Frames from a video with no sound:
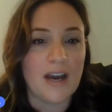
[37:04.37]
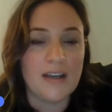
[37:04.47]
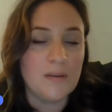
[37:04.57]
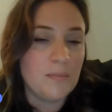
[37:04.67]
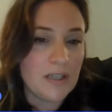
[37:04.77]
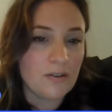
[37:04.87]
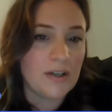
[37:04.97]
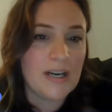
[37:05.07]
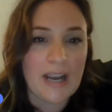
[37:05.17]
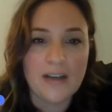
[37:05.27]
I can be
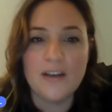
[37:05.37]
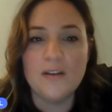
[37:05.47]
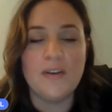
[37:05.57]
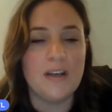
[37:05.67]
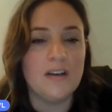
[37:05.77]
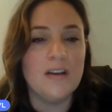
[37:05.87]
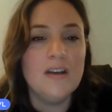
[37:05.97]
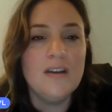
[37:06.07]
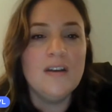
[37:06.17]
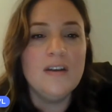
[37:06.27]
creative and
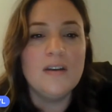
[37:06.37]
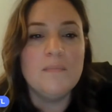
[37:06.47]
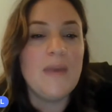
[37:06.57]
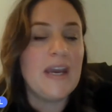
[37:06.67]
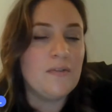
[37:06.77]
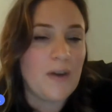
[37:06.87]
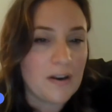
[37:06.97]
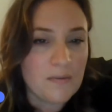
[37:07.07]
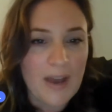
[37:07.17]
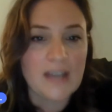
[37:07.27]
make fun
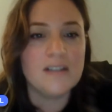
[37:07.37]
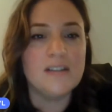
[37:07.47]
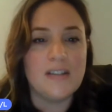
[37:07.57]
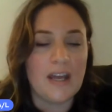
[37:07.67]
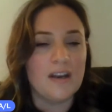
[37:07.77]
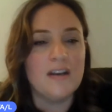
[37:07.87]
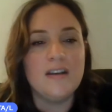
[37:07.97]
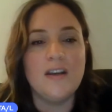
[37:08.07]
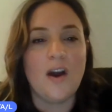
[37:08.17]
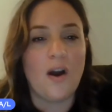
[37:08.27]
events, and
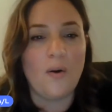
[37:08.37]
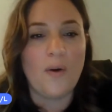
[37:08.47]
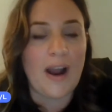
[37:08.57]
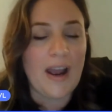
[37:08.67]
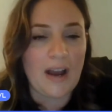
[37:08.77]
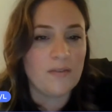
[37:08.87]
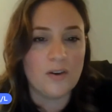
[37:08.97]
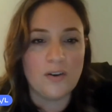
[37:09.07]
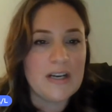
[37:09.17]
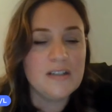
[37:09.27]
I have a
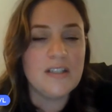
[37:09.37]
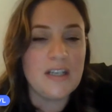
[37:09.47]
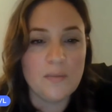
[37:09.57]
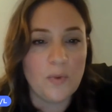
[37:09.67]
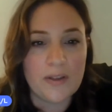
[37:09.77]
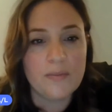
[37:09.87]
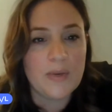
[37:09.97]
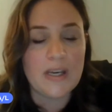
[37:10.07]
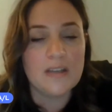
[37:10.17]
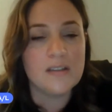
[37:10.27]
great team with
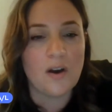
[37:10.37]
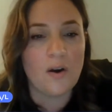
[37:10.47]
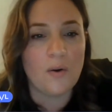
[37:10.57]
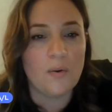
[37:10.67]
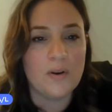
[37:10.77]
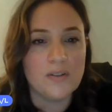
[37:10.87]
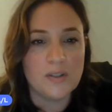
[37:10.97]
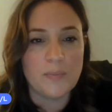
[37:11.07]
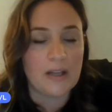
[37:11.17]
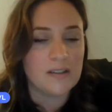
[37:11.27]
me, so
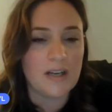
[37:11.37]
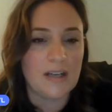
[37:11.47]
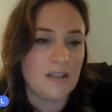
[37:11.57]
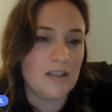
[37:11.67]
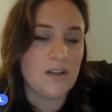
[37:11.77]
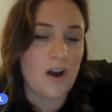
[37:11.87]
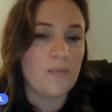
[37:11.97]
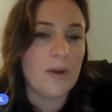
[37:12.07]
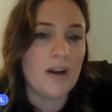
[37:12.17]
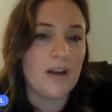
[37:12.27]
just bouncing ideas off.
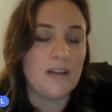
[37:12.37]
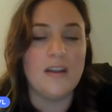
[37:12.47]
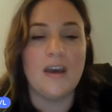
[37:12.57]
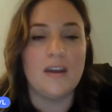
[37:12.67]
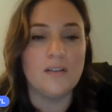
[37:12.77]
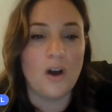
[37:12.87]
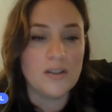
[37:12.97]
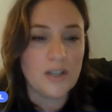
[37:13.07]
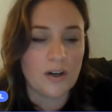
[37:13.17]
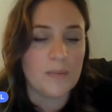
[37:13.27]
But in the long
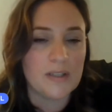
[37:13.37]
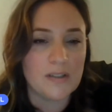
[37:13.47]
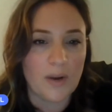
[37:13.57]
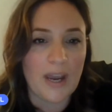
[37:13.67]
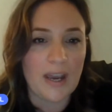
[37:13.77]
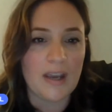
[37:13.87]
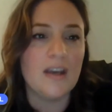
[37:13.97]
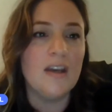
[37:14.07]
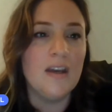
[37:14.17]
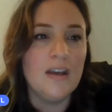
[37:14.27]
term is, okay,
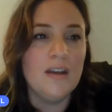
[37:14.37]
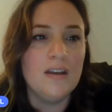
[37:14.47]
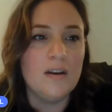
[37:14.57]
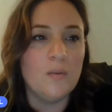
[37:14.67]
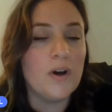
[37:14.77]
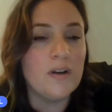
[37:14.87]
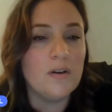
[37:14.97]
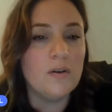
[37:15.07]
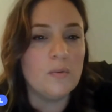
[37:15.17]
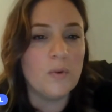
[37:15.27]
what
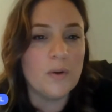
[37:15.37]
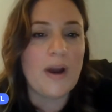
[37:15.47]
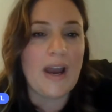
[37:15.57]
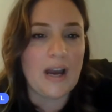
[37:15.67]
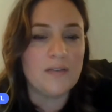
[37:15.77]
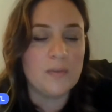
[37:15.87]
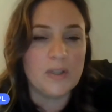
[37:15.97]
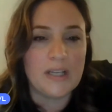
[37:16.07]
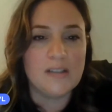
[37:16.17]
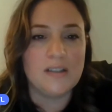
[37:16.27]
do I have in
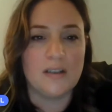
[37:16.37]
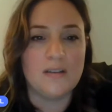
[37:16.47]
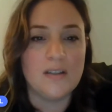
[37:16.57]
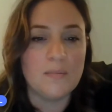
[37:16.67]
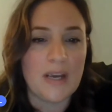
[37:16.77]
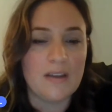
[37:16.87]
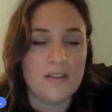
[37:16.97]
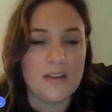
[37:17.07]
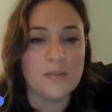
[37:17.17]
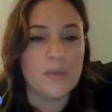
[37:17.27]
place to make
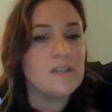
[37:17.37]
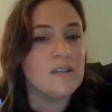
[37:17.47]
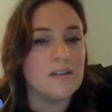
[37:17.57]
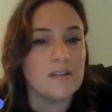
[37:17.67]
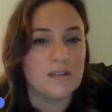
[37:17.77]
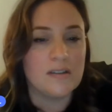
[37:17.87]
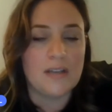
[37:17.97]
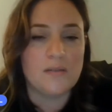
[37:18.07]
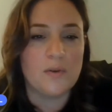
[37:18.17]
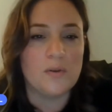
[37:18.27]
this business successful?